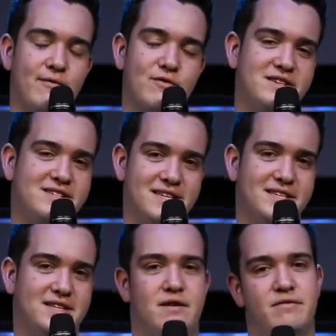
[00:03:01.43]
every
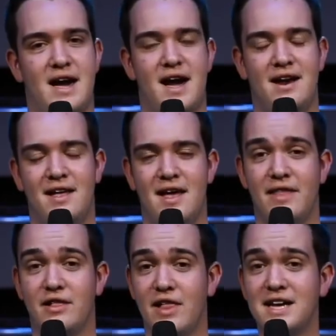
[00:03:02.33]
season of that.
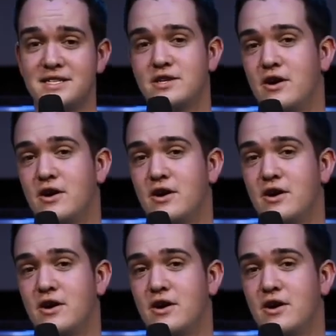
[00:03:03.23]
And the last